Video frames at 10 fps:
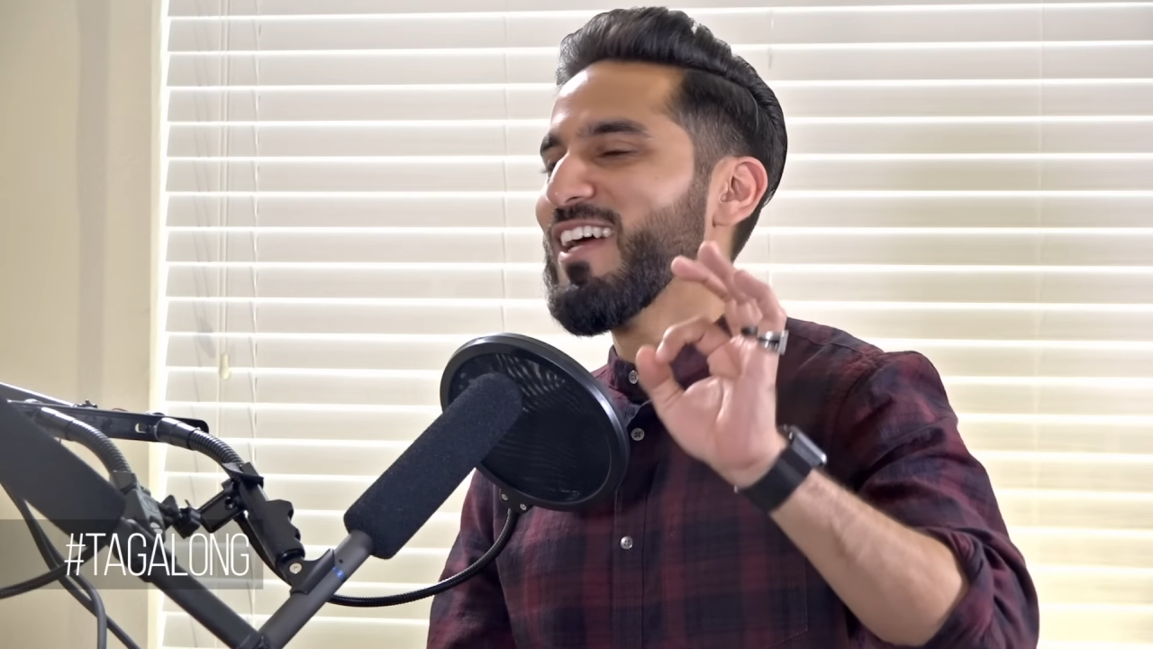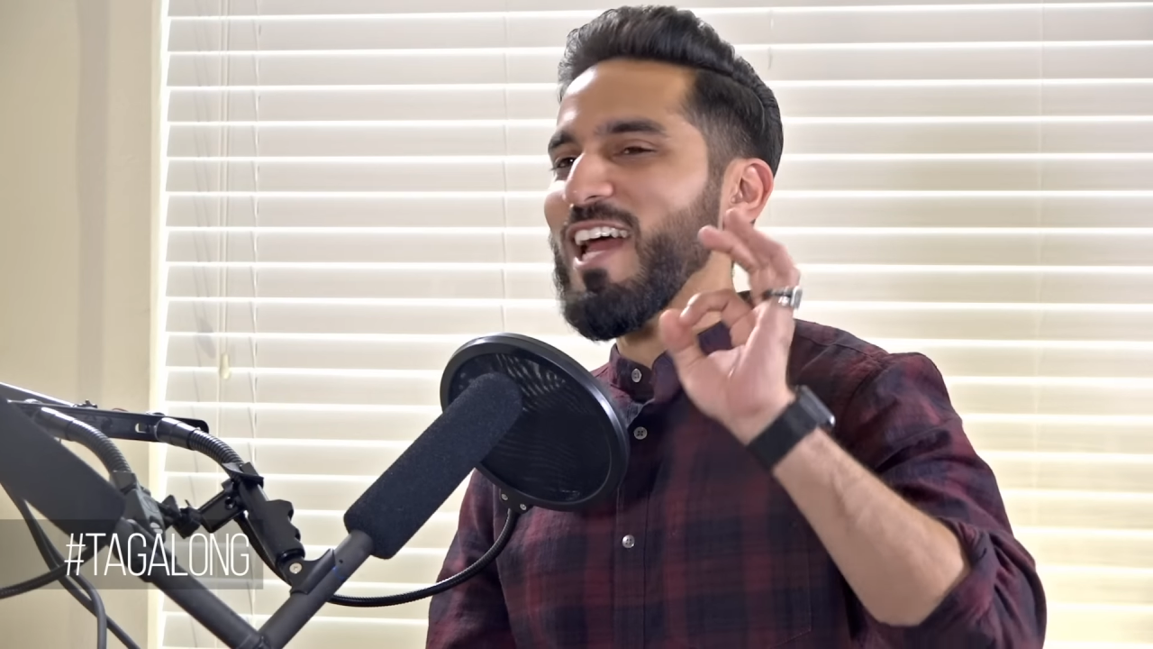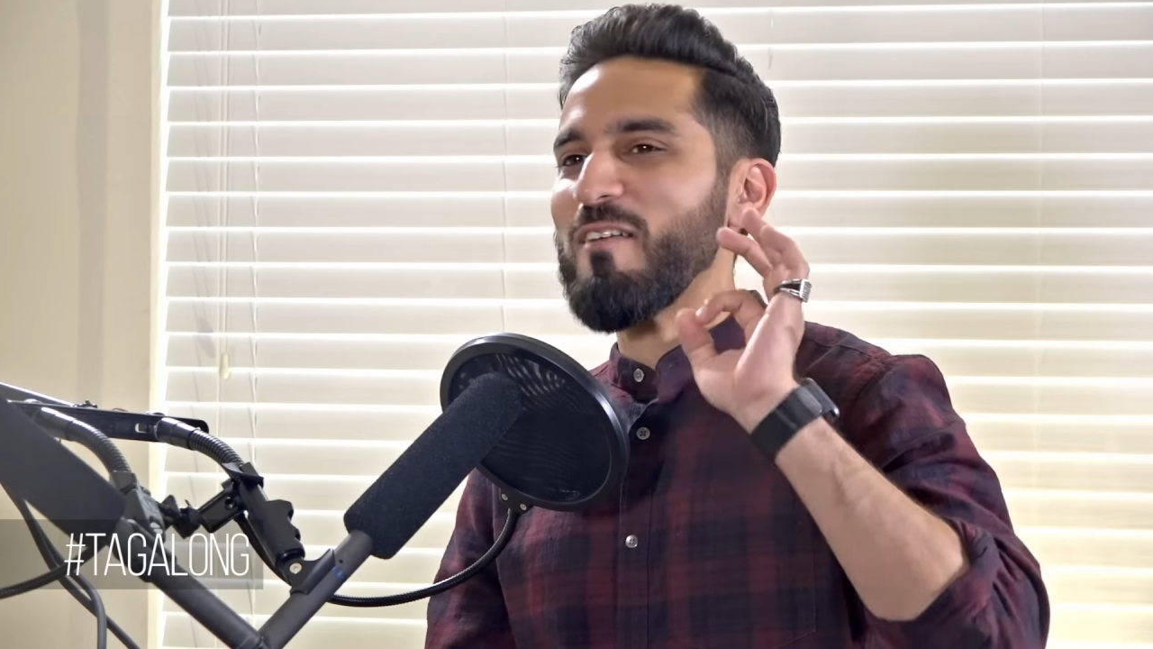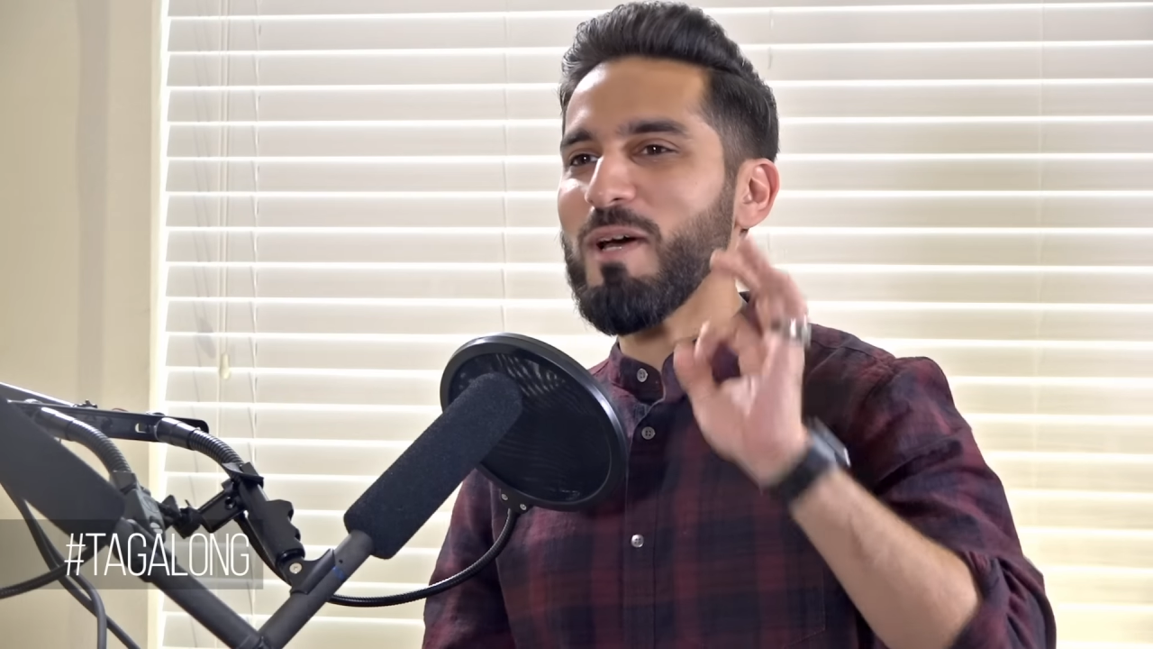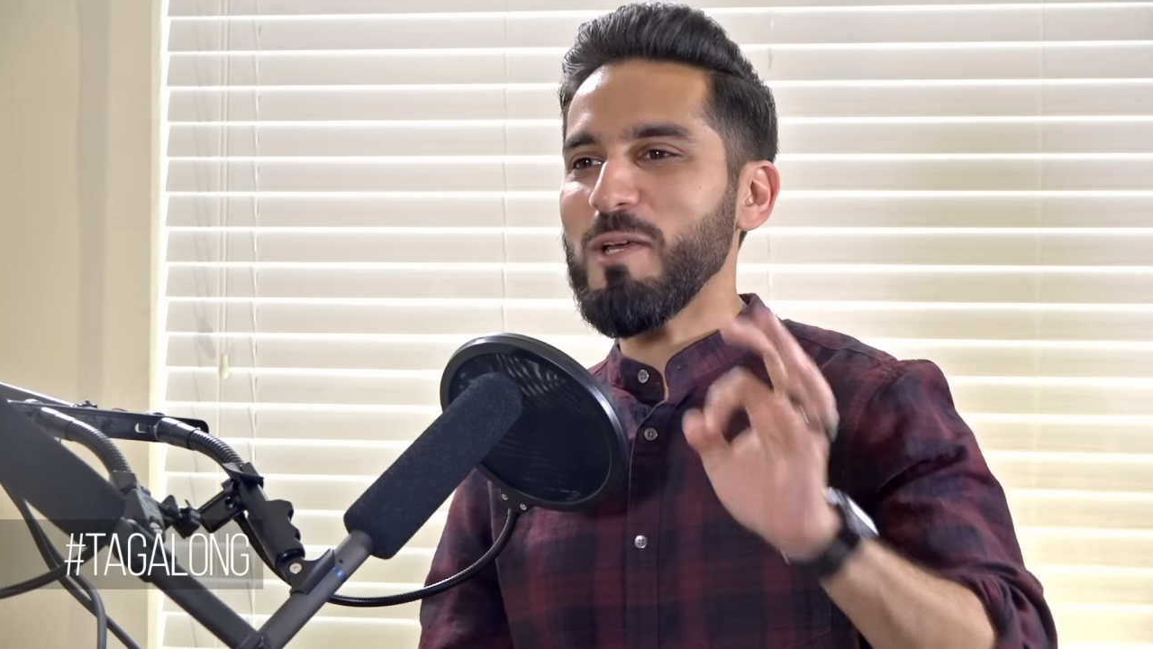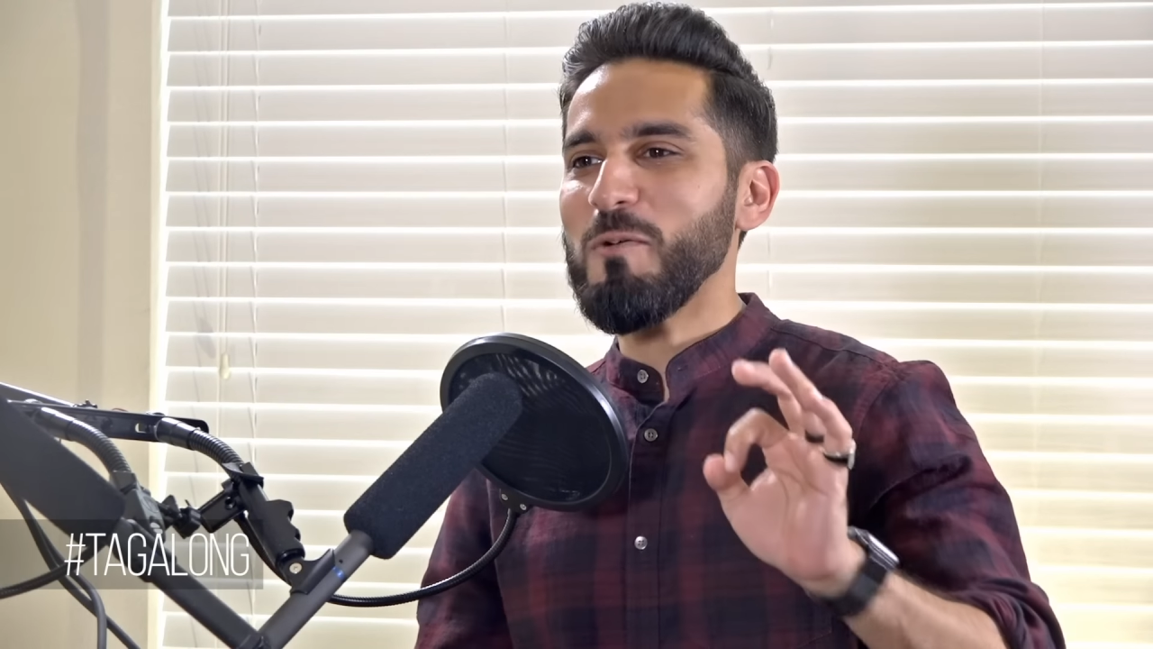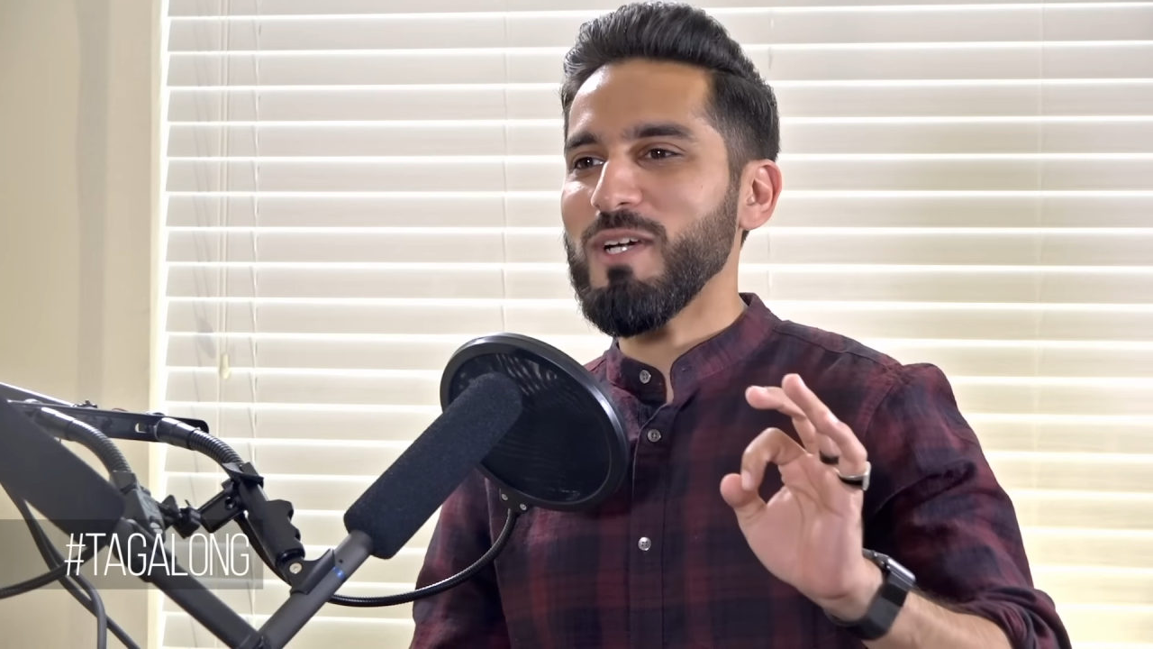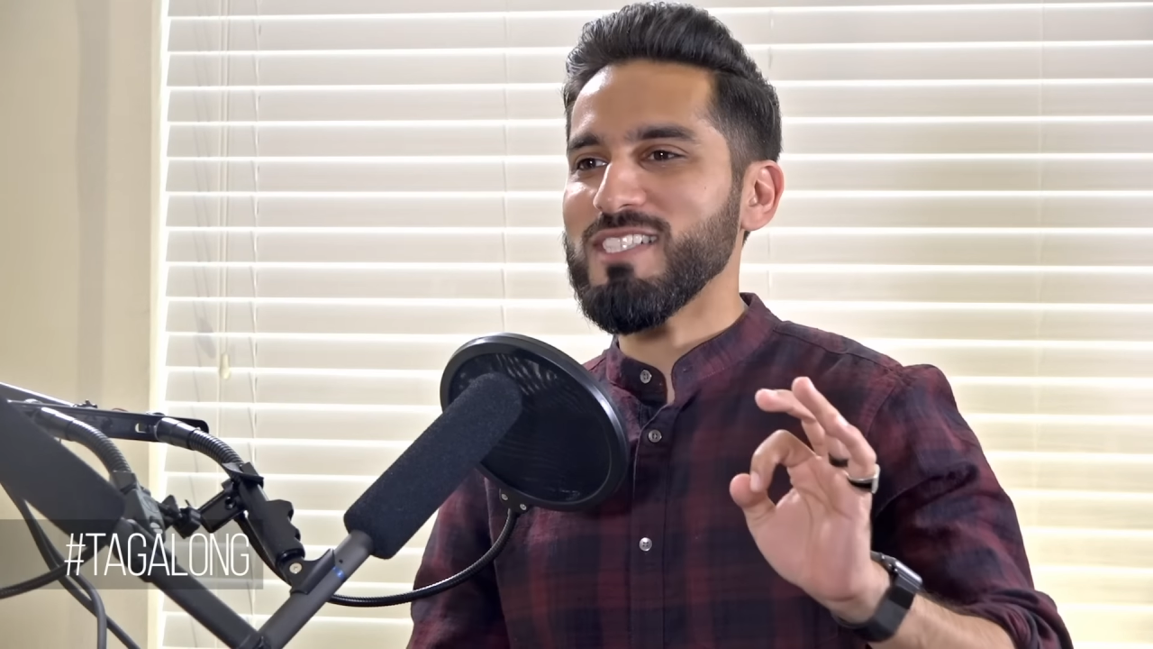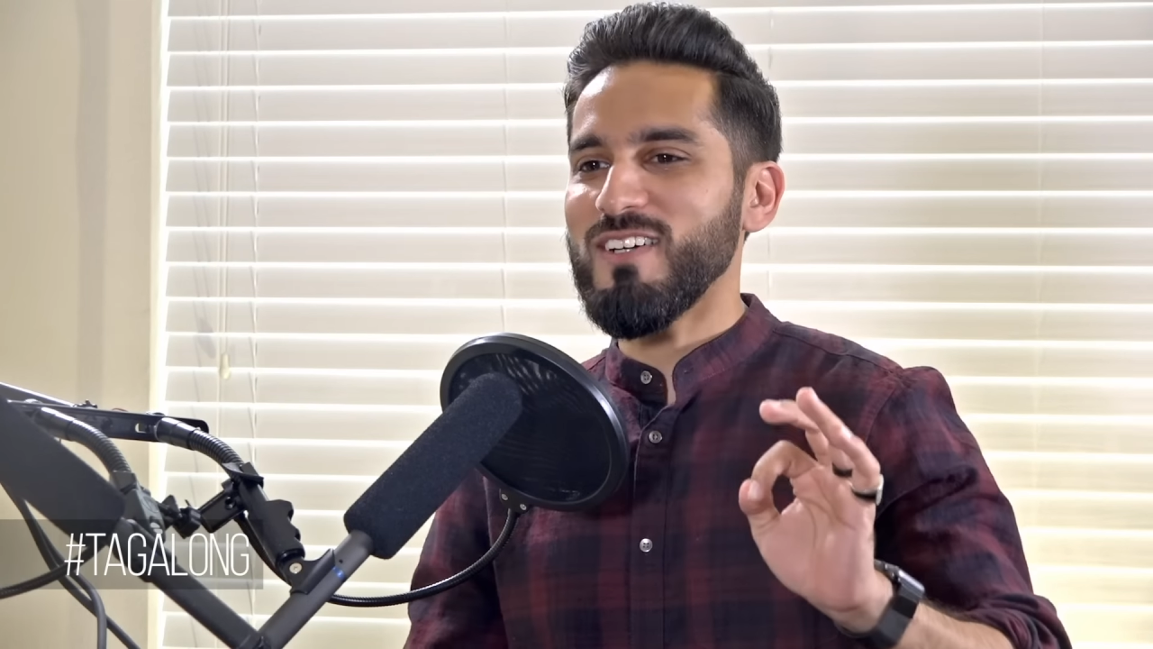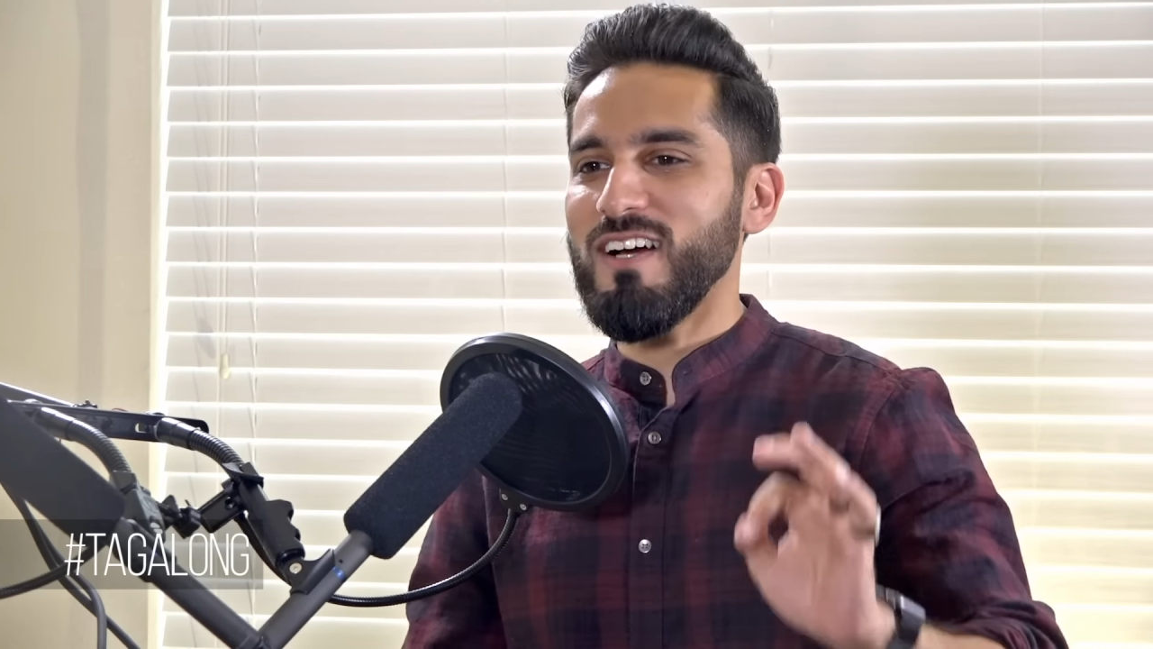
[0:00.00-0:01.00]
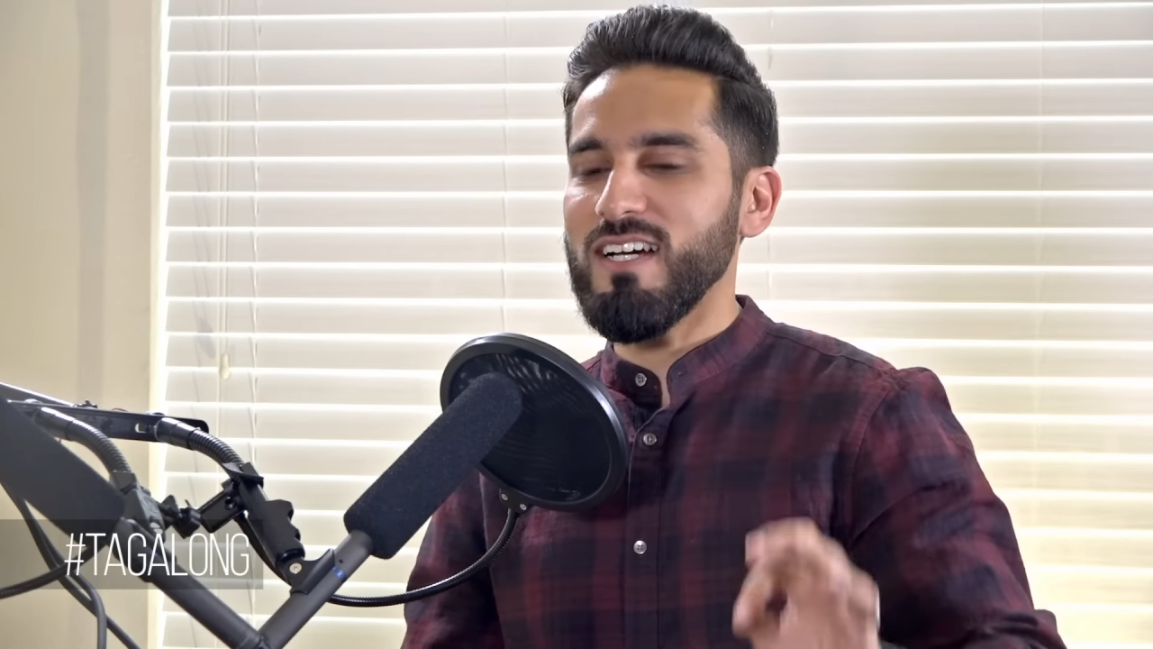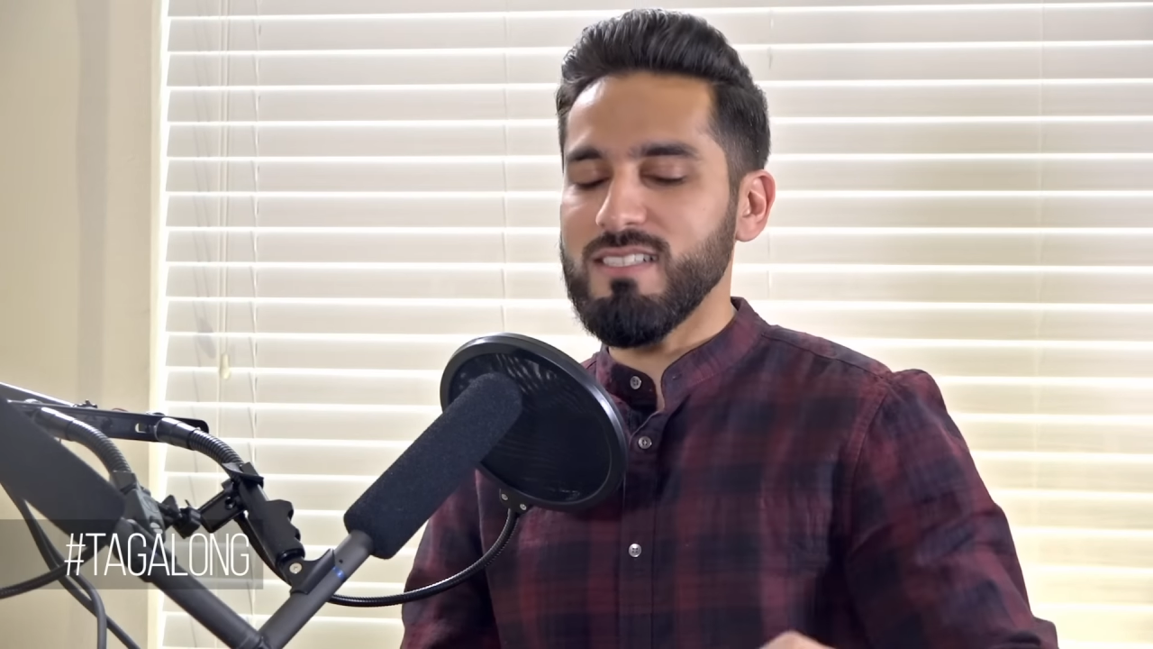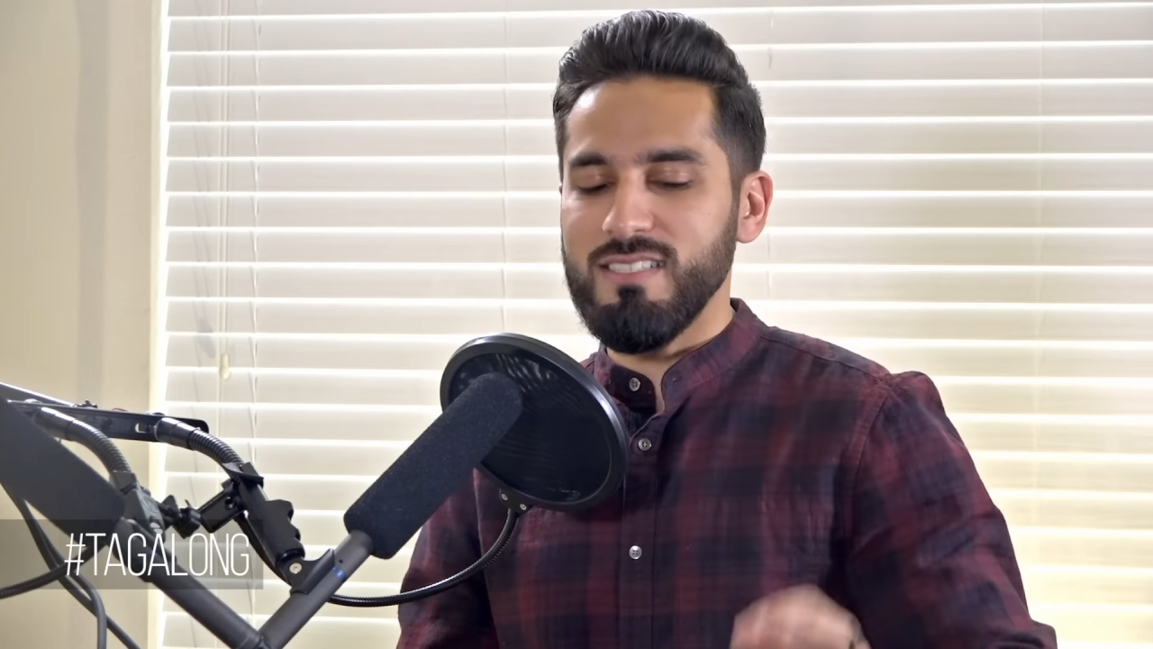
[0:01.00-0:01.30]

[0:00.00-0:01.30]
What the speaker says: Anybody who wears Crocs,